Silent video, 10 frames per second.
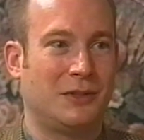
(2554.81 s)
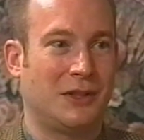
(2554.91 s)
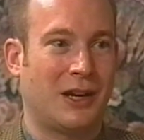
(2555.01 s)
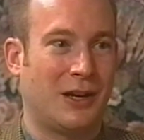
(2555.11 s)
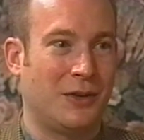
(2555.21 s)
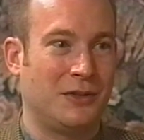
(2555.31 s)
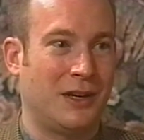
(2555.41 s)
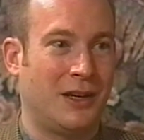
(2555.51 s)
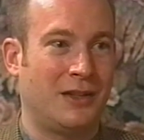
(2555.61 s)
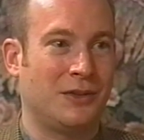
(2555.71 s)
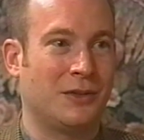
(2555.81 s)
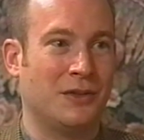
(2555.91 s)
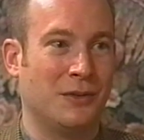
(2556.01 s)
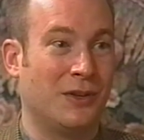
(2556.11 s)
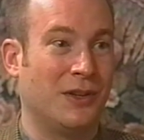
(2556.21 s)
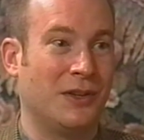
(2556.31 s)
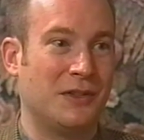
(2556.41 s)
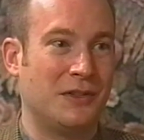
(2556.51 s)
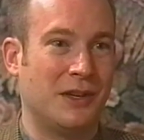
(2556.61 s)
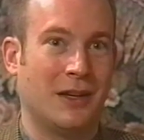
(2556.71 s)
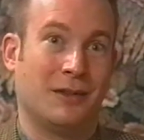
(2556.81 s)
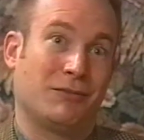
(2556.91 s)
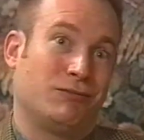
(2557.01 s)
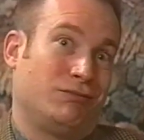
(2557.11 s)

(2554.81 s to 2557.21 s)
Chicago jazz or New Orleans jazz.